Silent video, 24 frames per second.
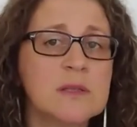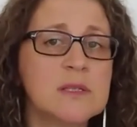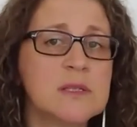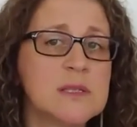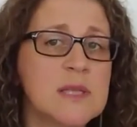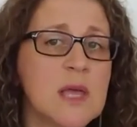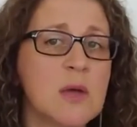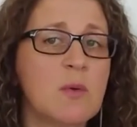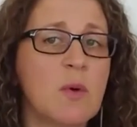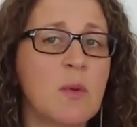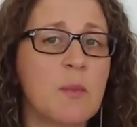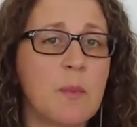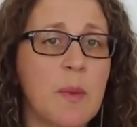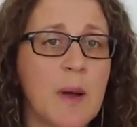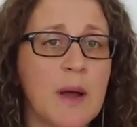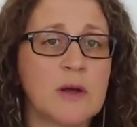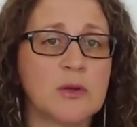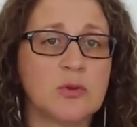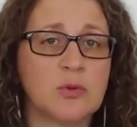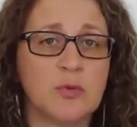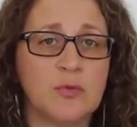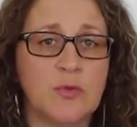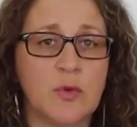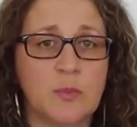sell a
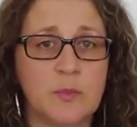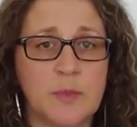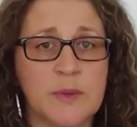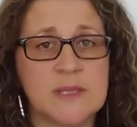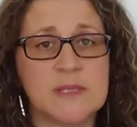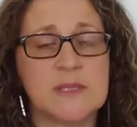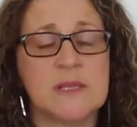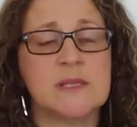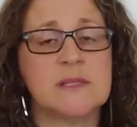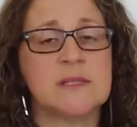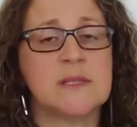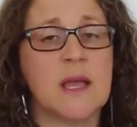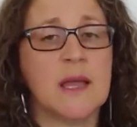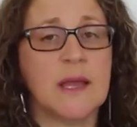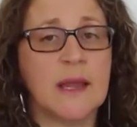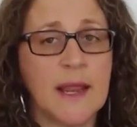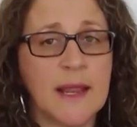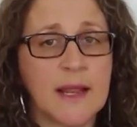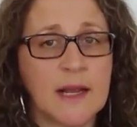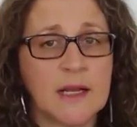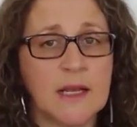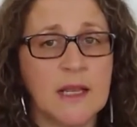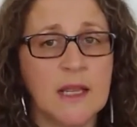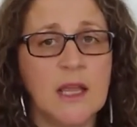part of your business
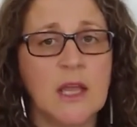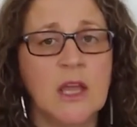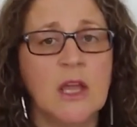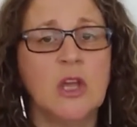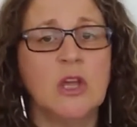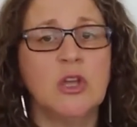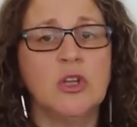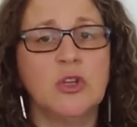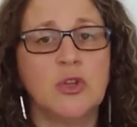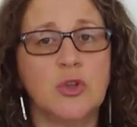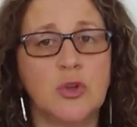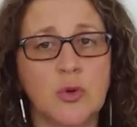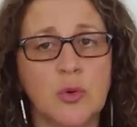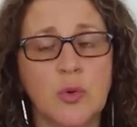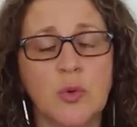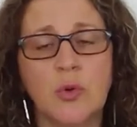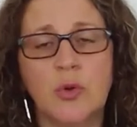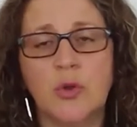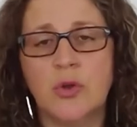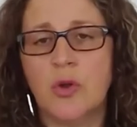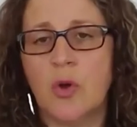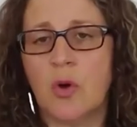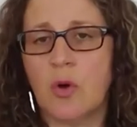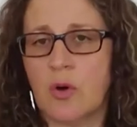directly through
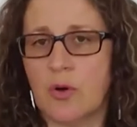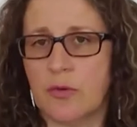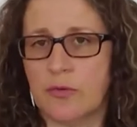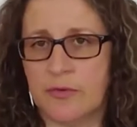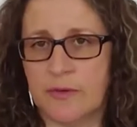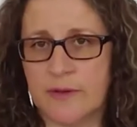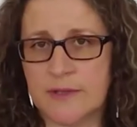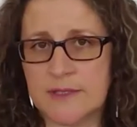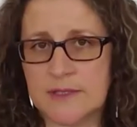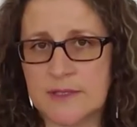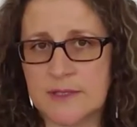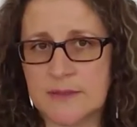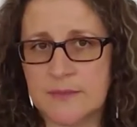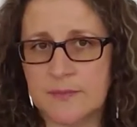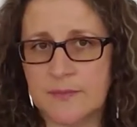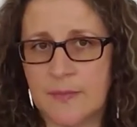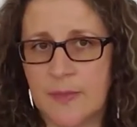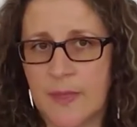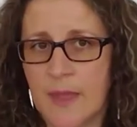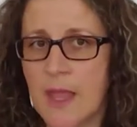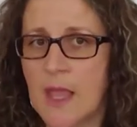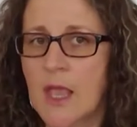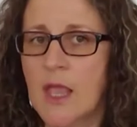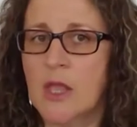your office.
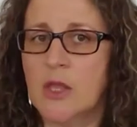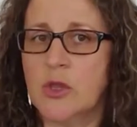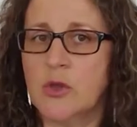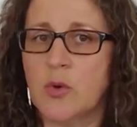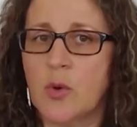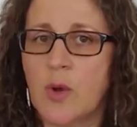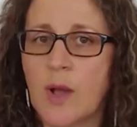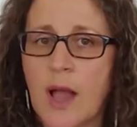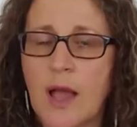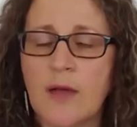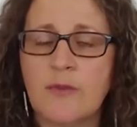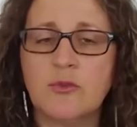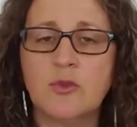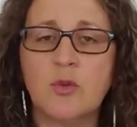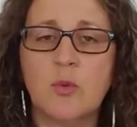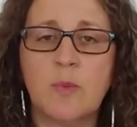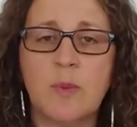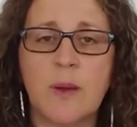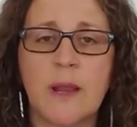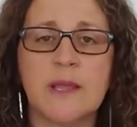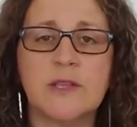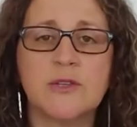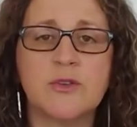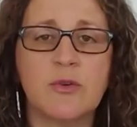You have to
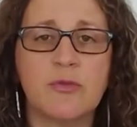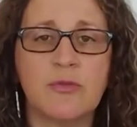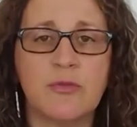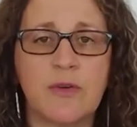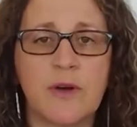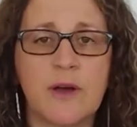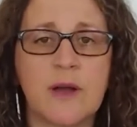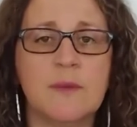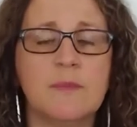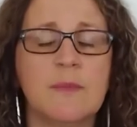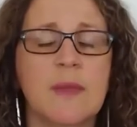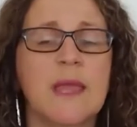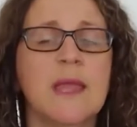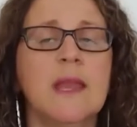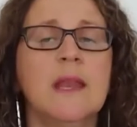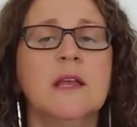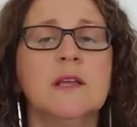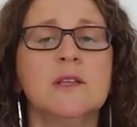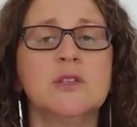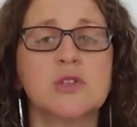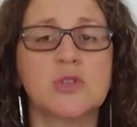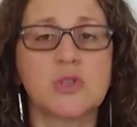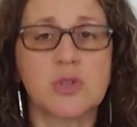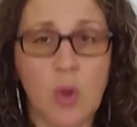place your firm in
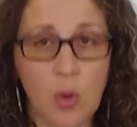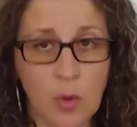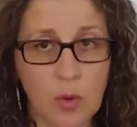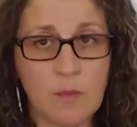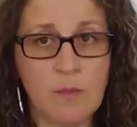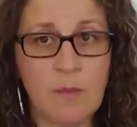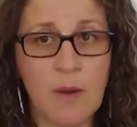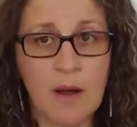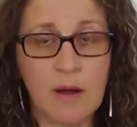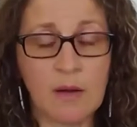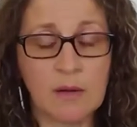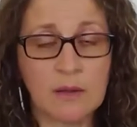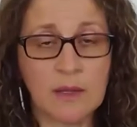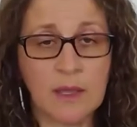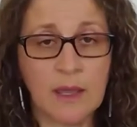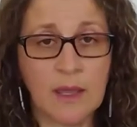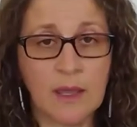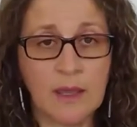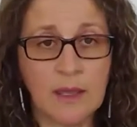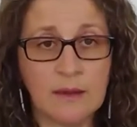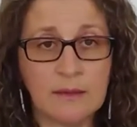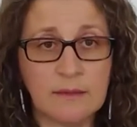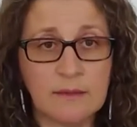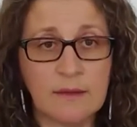a stock
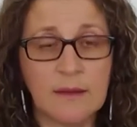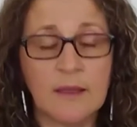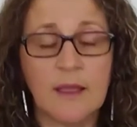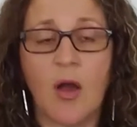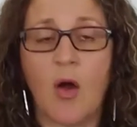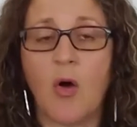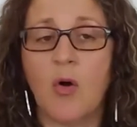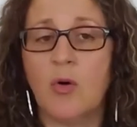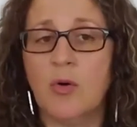market. Oh